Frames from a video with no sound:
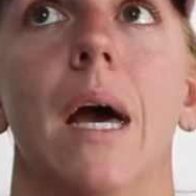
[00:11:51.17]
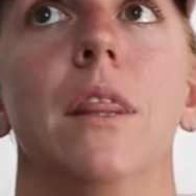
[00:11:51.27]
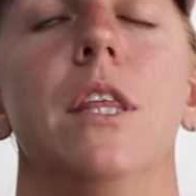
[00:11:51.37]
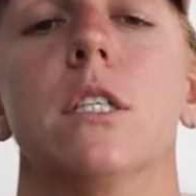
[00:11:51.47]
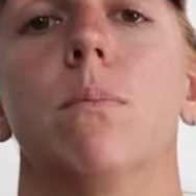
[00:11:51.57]

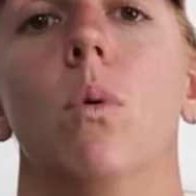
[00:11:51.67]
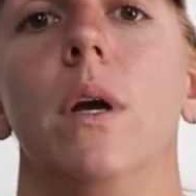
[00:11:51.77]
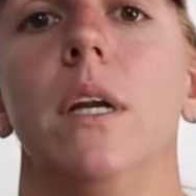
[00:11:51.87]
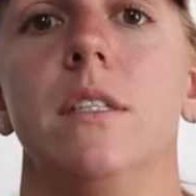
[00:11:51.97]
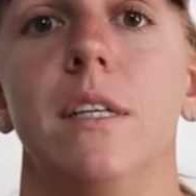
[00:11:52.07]
this
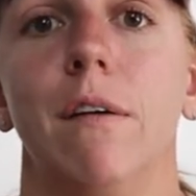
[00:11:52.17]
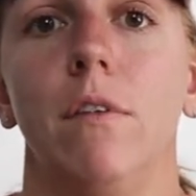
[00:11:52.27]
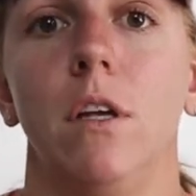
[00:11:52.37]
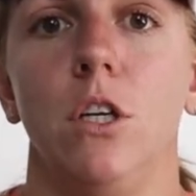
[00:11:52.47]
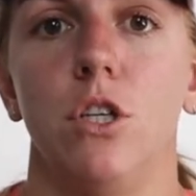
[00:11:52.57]
point is
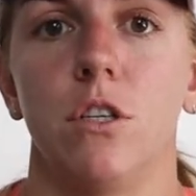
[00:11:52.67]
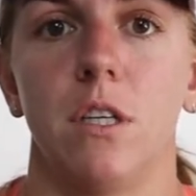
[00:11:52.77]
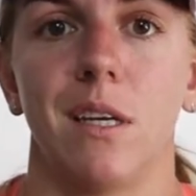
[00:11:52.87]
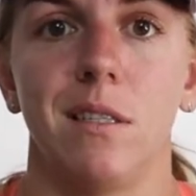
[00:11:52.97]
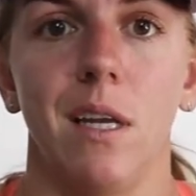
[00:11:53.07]
definitely just
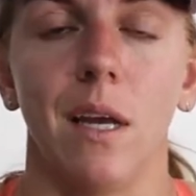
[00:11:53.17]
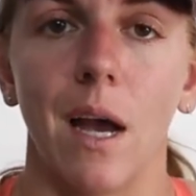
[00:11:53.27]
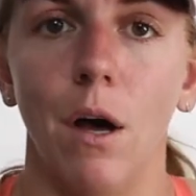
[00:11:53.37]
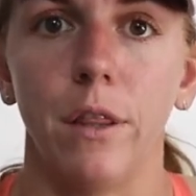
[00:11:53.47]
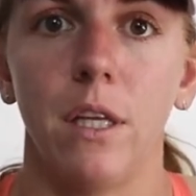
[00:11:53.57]
like staying
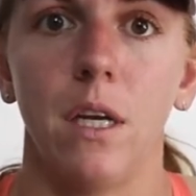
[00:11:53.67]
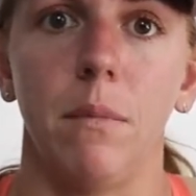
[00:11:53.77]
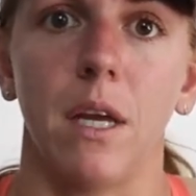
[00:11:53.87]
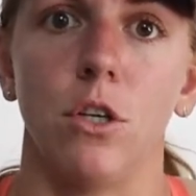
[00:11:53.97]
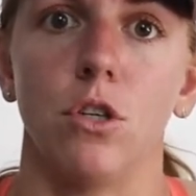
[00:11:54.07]
healthy and
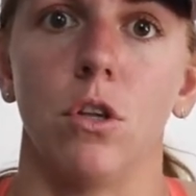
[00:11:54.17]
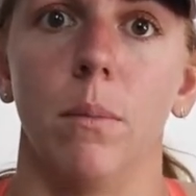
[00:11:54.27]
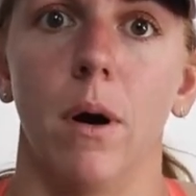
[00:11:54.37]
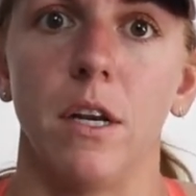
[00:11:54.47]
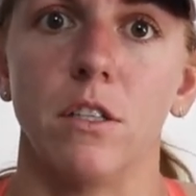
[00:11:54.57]
making sure the
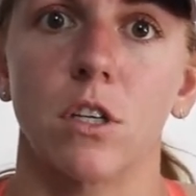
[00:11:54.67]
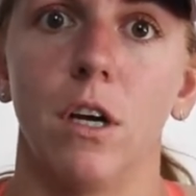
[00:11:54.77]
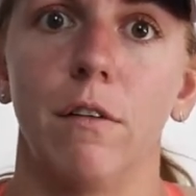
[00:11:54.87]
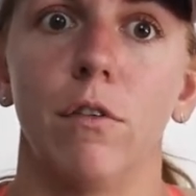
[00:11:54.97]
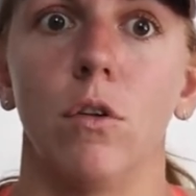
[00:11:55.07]
body's
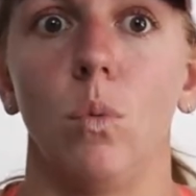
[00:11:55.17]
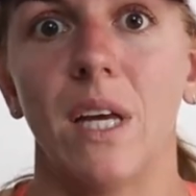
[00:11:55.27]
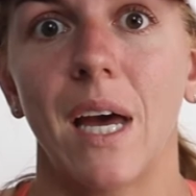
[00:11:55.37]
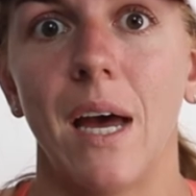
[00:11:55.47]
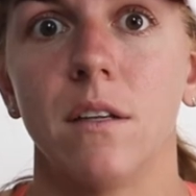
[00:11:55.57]
good for the
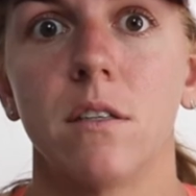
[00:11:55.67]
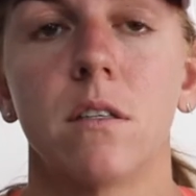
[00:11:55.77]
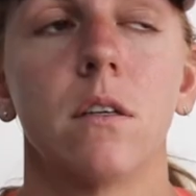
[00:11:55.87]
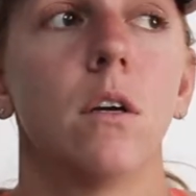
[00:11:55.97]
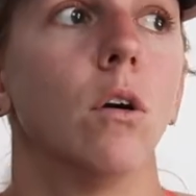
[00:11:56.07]

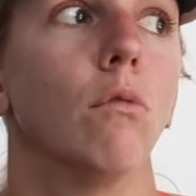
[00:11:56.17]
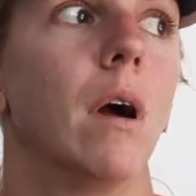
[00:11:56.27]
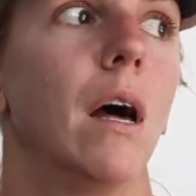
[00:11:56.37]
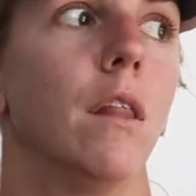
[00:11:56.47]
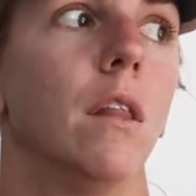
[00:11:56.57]
weekends,
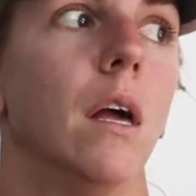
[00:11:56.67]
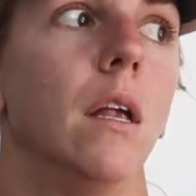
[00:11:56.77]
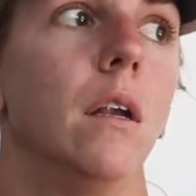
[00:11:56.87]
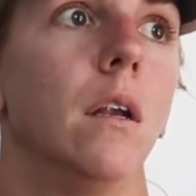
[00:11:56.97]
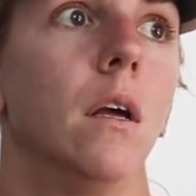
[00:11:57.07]
rather
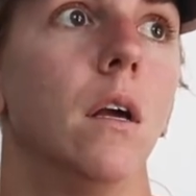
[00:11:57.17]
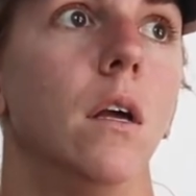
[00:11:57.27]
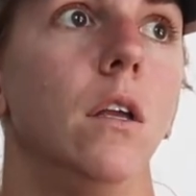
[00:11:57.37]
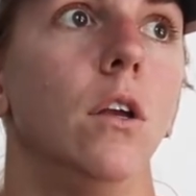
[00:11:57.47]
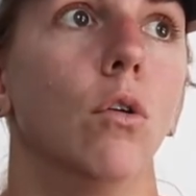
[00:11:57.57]
than,
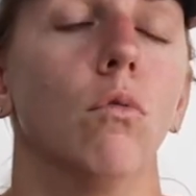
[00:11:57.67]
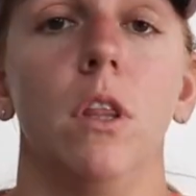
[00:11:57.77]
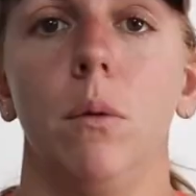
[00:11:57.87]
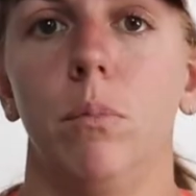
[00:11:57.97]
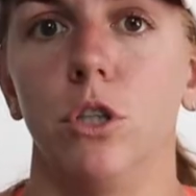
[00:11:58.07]
you know,
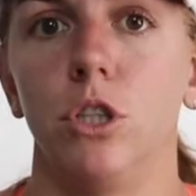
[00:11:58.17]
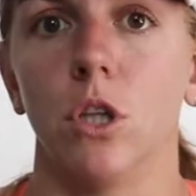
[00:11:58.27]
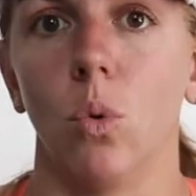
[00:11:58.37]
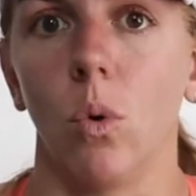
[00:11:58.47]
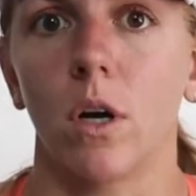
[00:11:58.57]
really pushing
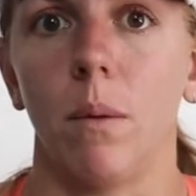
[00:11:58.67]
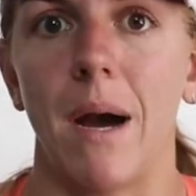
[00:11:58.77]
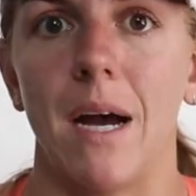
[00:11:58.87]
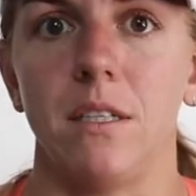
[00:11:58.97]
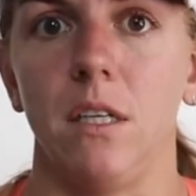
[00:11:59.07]
the work
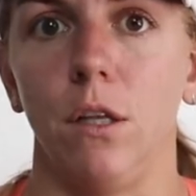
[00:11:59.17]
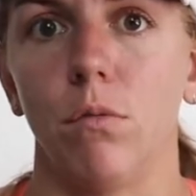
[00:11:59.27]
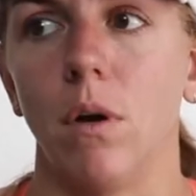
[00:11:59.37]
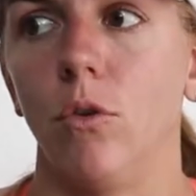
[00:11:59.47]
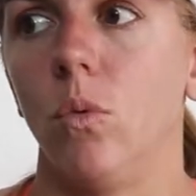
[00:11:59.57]
capacity
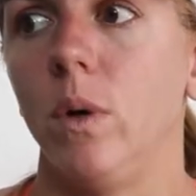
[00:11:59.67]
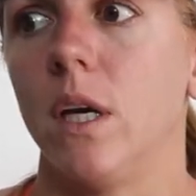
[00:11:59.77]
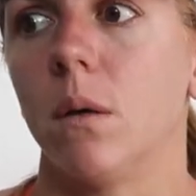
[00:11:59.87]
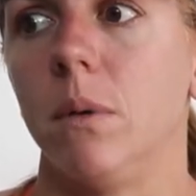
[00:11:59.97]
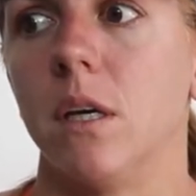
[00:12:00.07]
throughout the
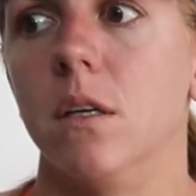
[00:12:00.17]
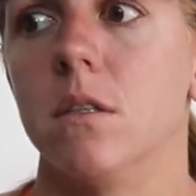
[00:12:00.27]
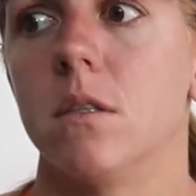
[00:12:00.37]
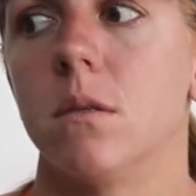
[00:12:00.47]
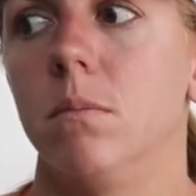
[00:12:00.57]
week, because